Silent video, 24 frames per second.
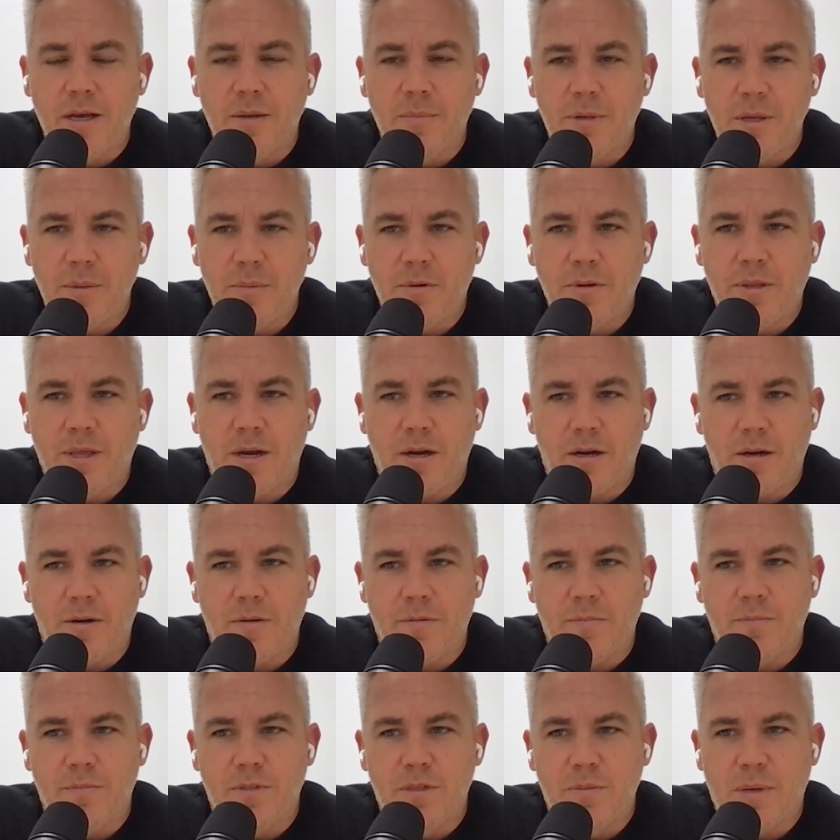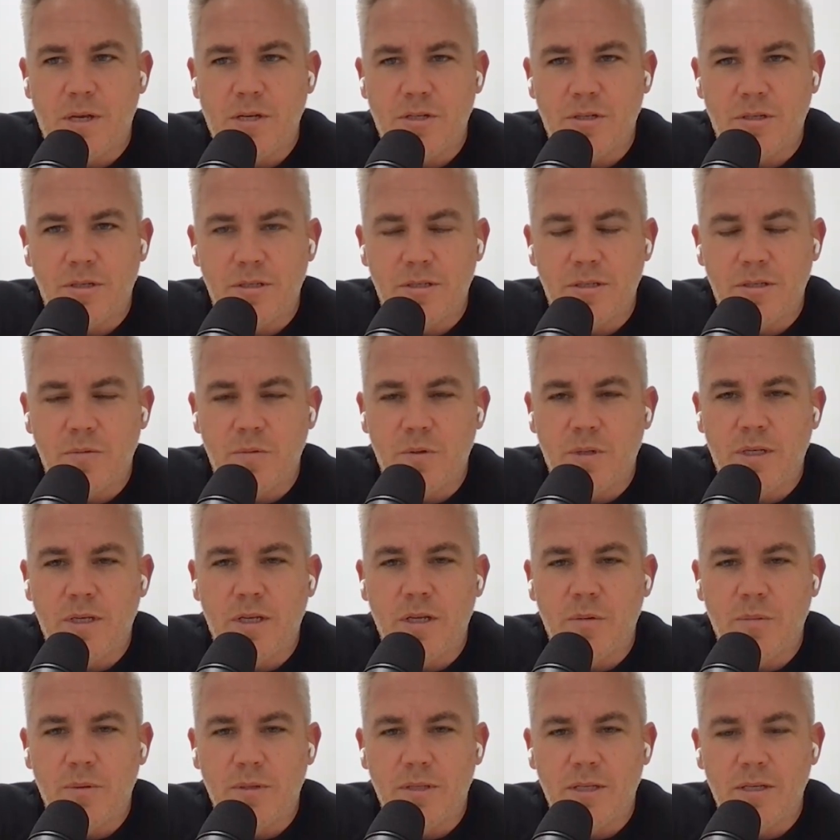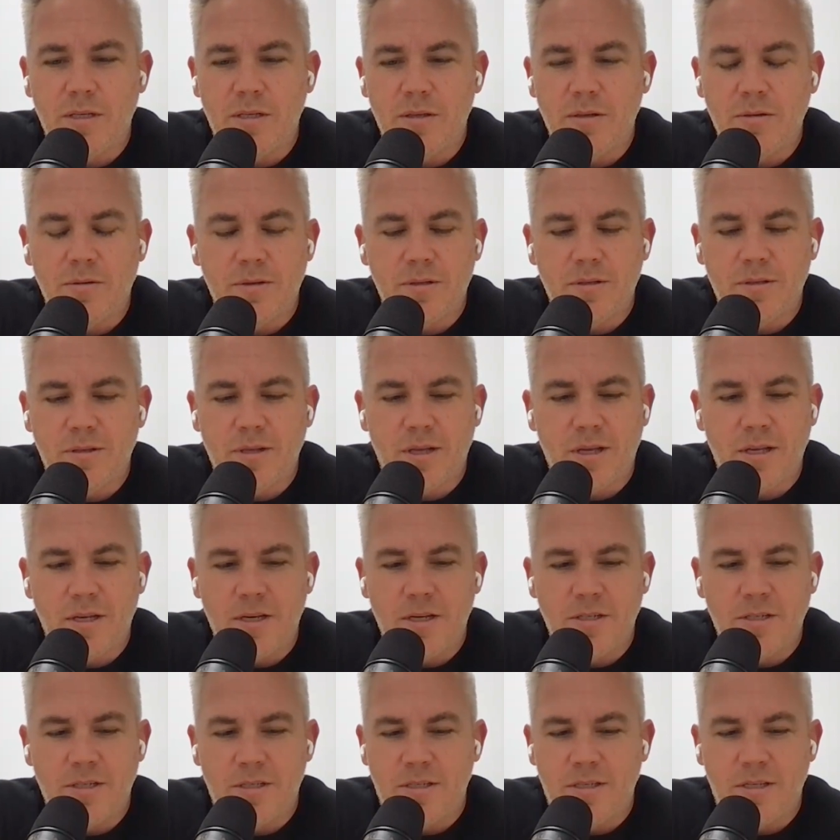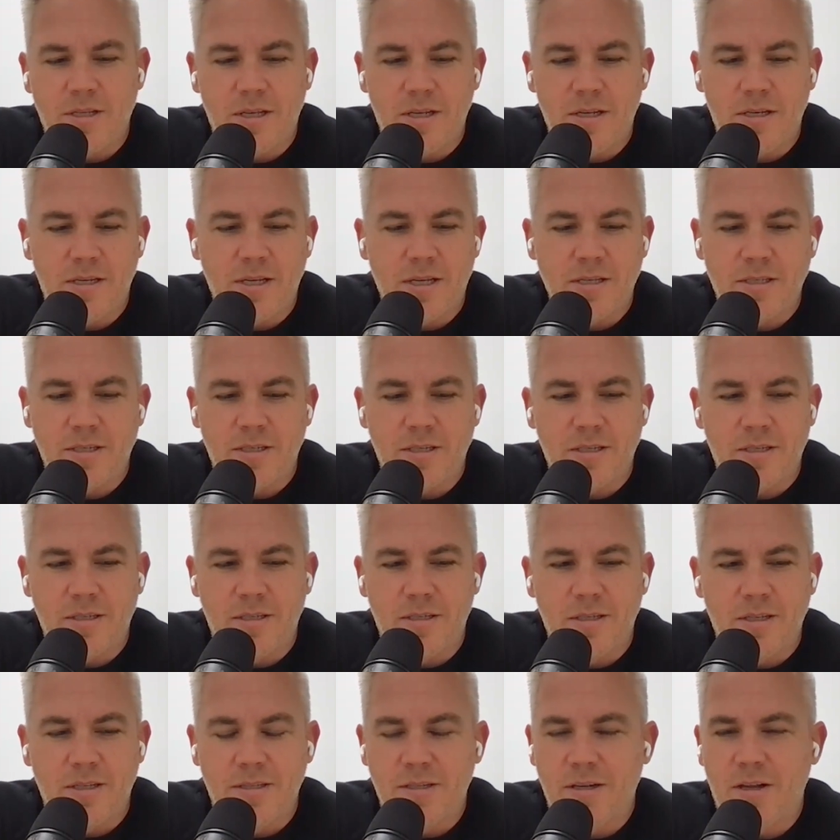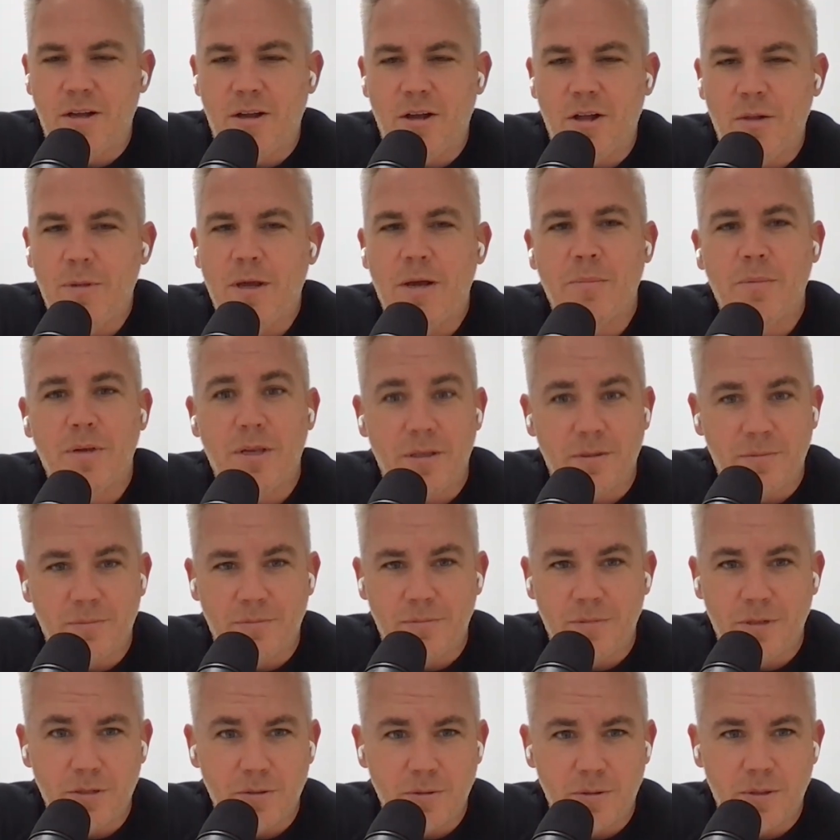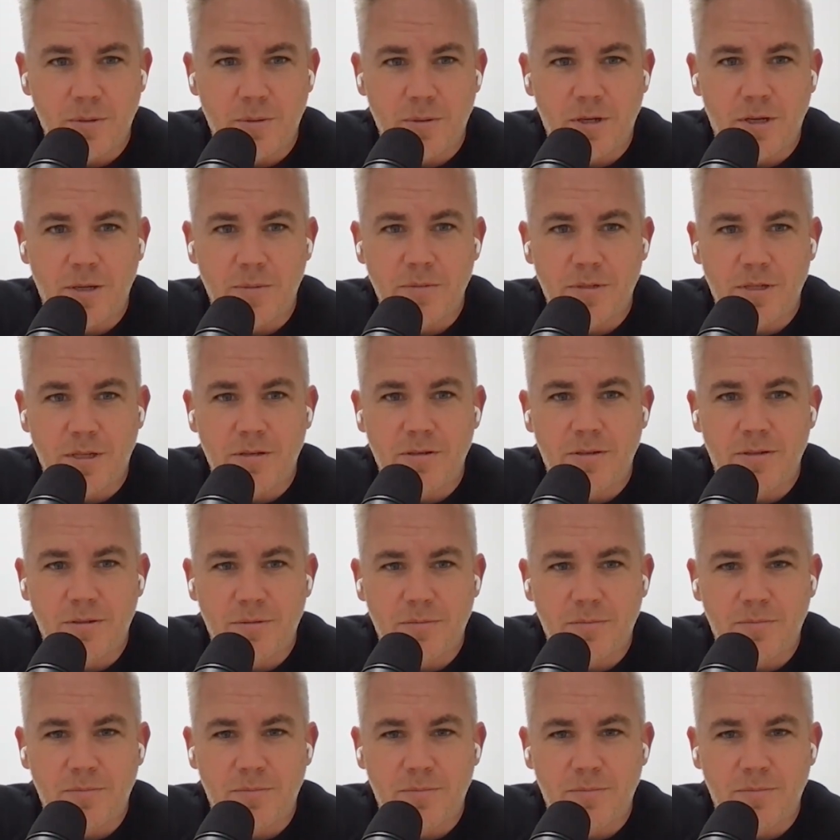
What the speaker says: people that are specialists and really good at what they do. And it's not all about me is really what it comes down to.